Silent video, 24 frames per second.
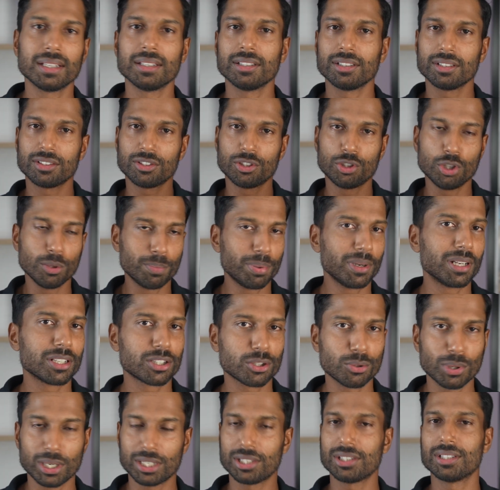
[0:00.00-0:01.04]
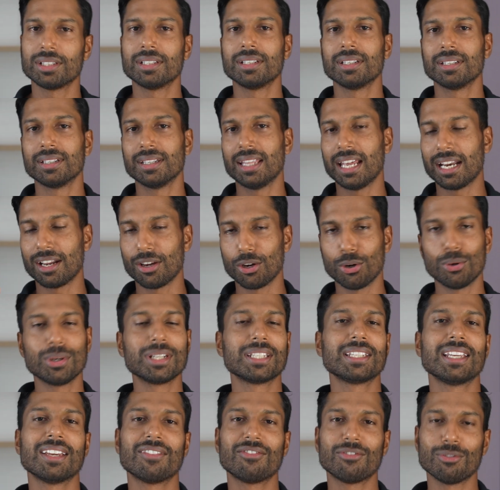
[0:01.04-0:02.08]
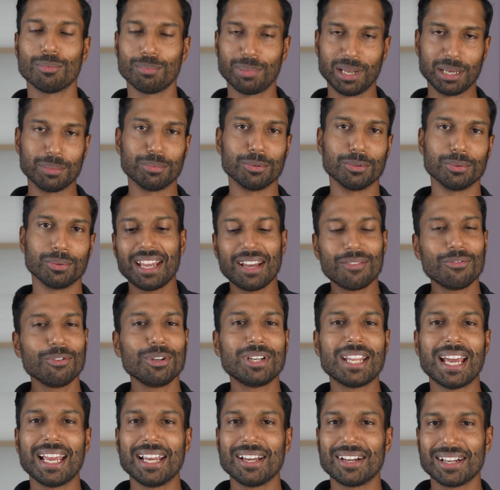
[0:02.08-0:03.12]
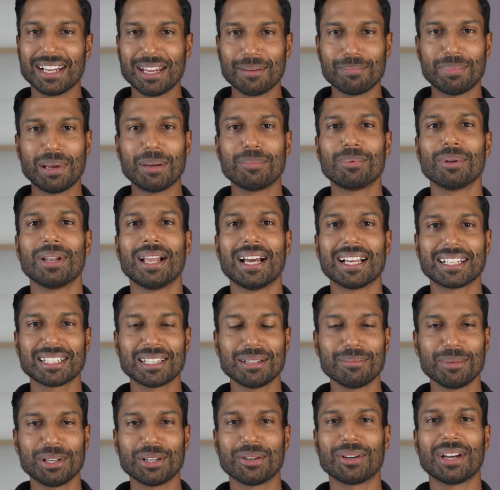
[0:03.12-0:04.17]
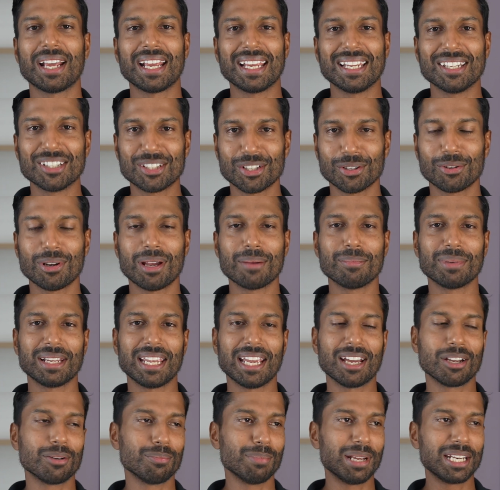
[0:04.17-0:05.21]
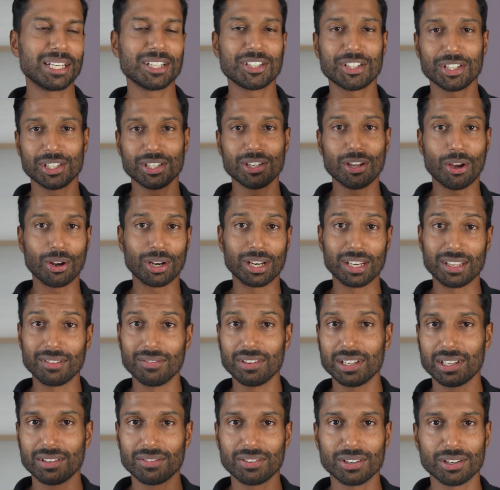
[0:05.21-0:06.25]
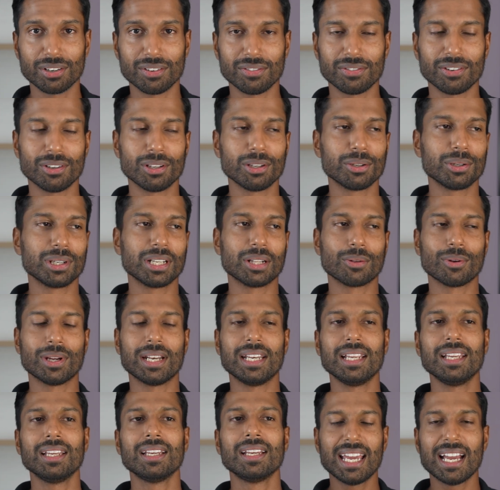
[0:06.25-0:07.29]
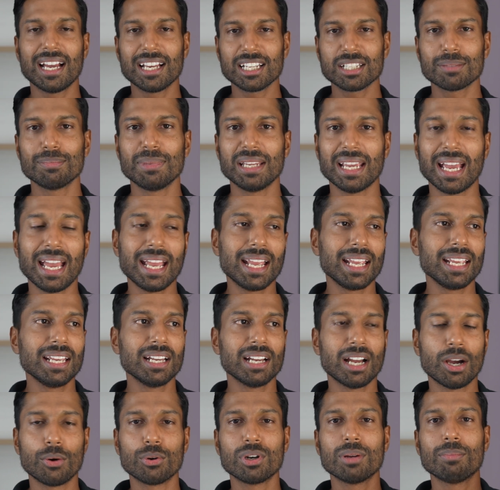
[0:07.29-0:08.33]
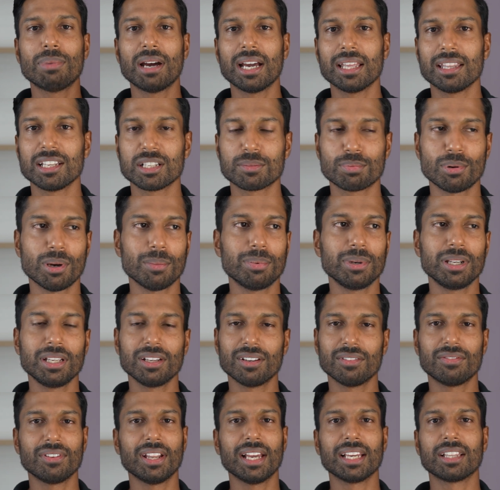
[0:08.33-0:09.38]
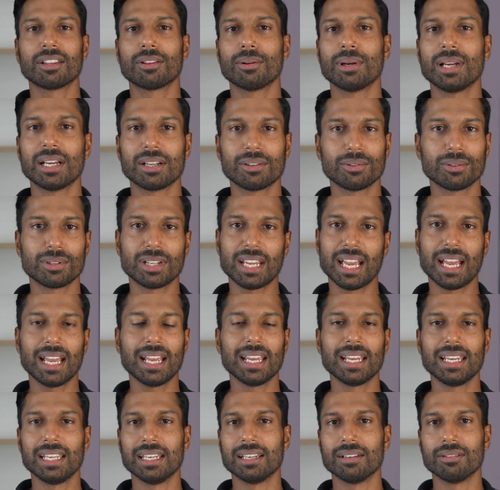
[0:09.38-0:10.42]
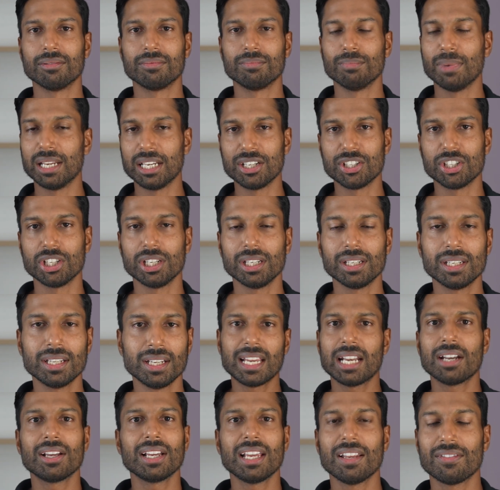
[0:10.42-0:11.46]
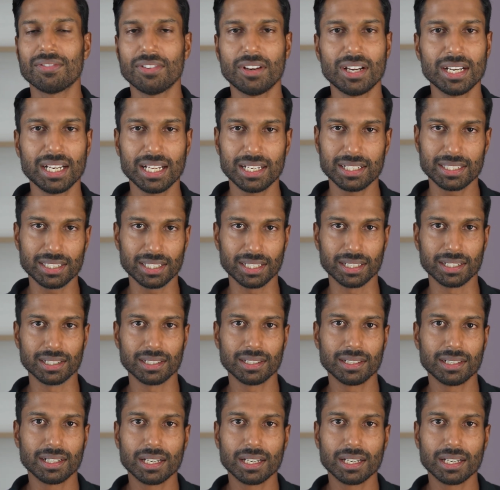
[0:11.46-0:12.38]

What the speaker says: Stupidest question that I always get from people. Every day I get people asking me on our Instagram account, medellin.living, if you're not following already. They ask me, hey, I want to buy this property of like 300K in Medellin. Can I get financing?